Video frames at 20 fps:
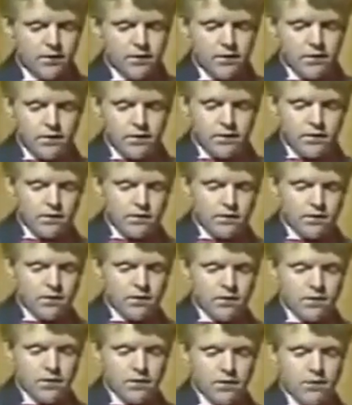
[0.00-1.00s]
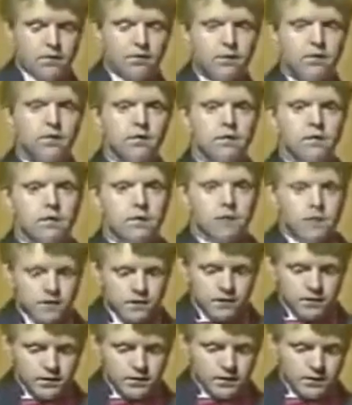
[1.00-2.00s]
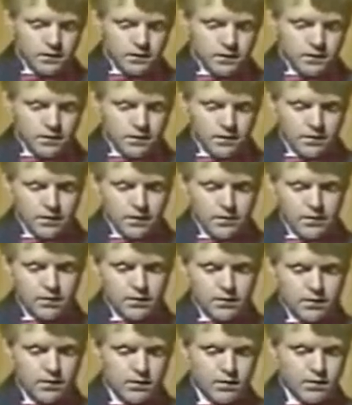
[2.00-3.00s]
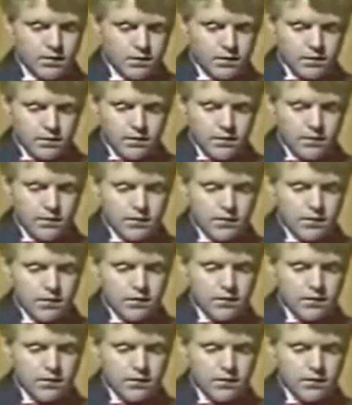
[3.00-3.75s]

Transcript: (silence)